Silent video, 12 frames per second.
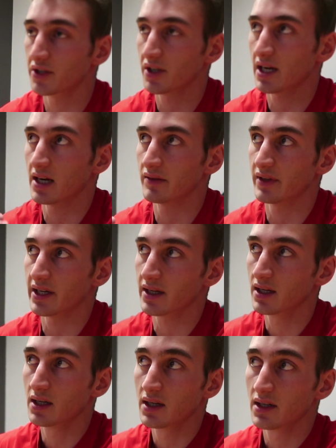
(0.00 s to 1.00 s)
you to kind of like
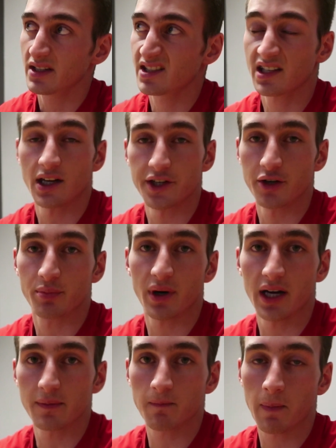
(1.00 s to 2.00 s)
sit on your
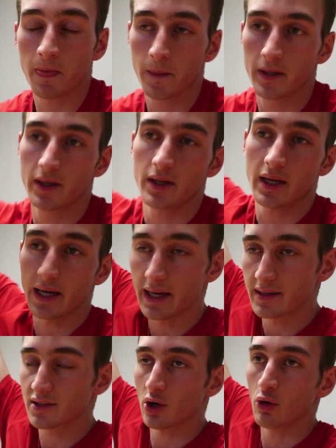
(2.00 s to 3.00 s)
butt,
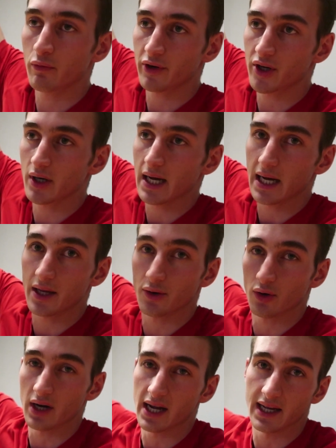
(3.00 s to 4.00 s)
hands over your head,
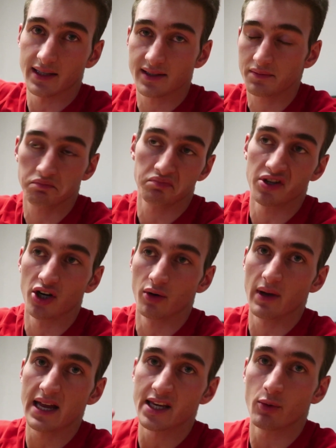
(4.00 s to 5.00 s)
or hands, you
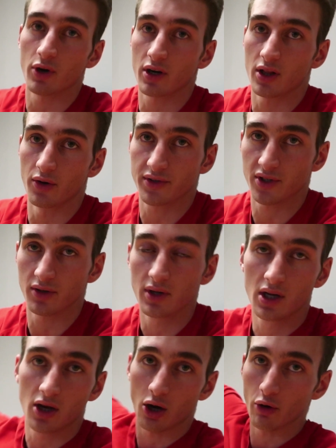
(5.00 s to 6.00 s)
know, anywhere closer.
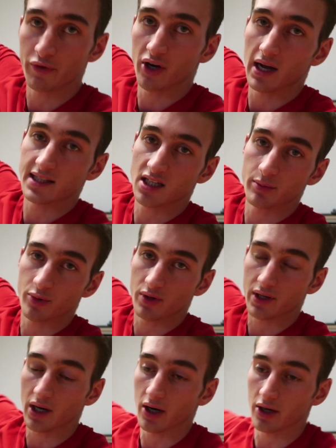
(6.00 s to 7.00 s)
Over your head's gonna be
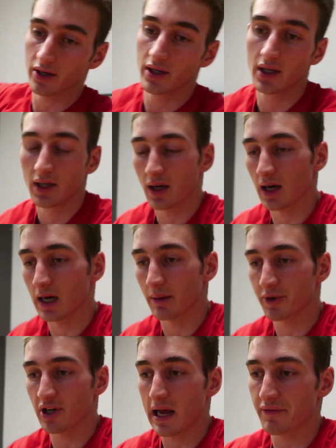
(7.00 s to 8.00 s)
really hard.
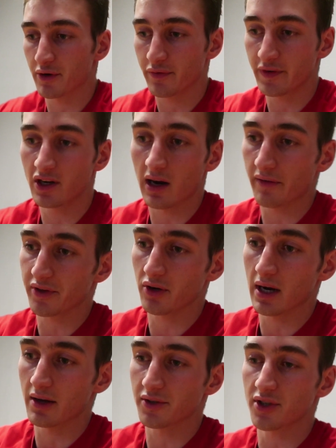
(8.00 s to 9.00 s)
You're gonna have your feet off the
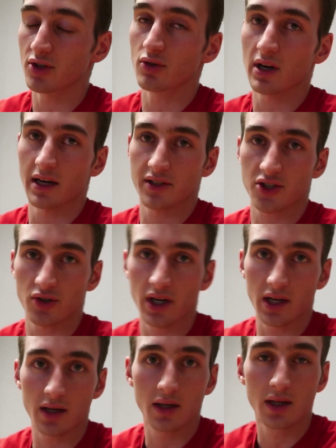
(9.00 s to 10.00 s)
ground too, kind of
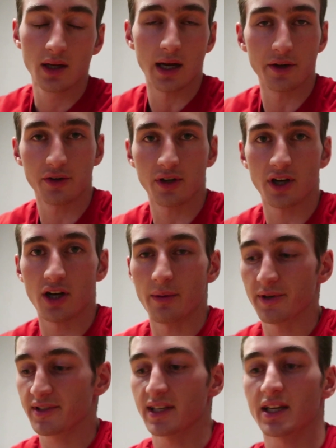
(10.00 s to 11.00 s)
straight, and you're gonna
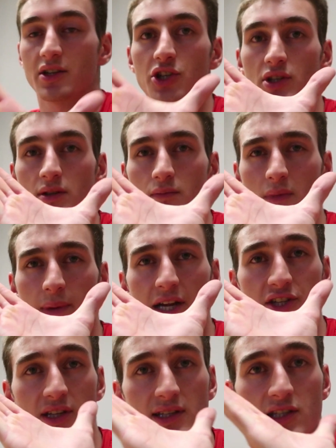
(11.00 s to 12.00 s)
almost like just,
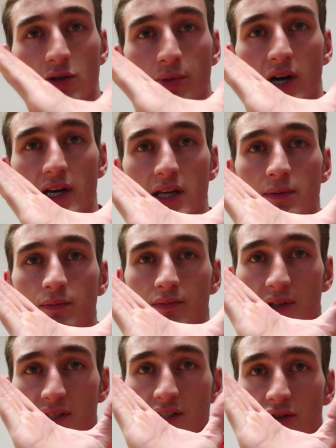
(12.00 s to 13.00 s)
imagine this is your body,
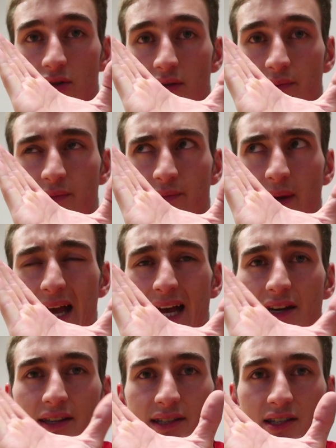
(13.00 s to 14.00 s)
this is your
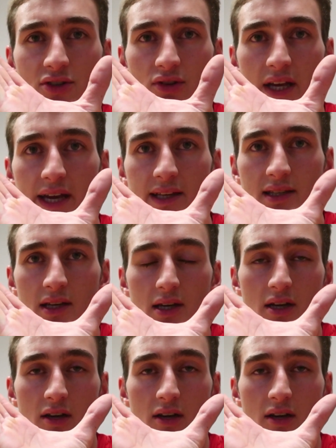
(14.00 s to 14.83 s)
head, this is your legs.